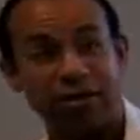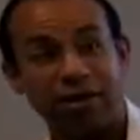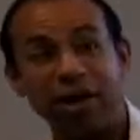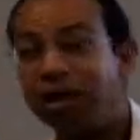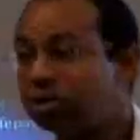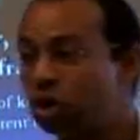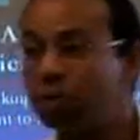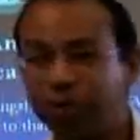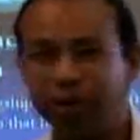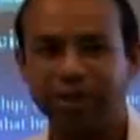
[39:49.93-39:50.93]
in
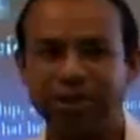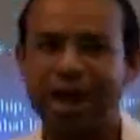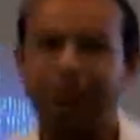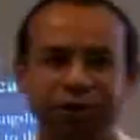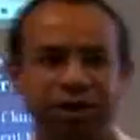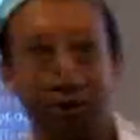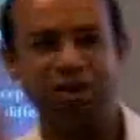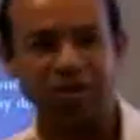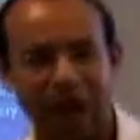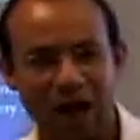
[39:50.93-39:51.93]
interpreting the data, because they're
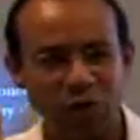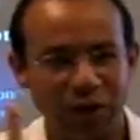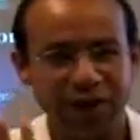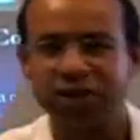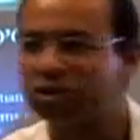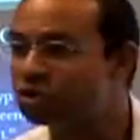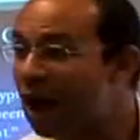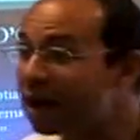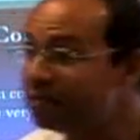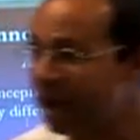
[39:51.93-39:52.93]
not willing to try
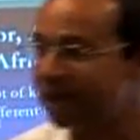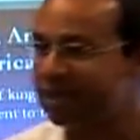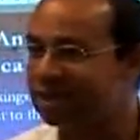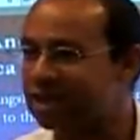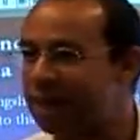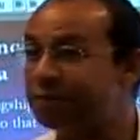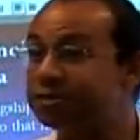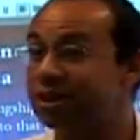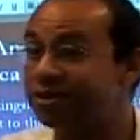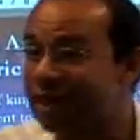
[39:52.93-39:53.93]
to make that type of
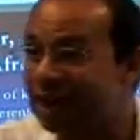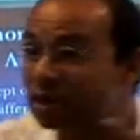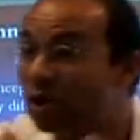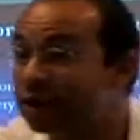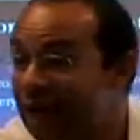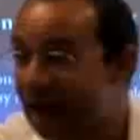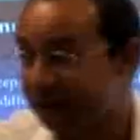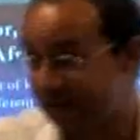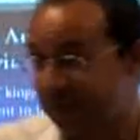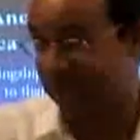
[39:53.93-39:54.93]
synthetical
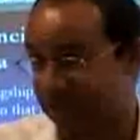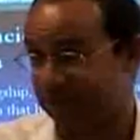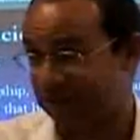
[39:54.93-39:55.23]
analysis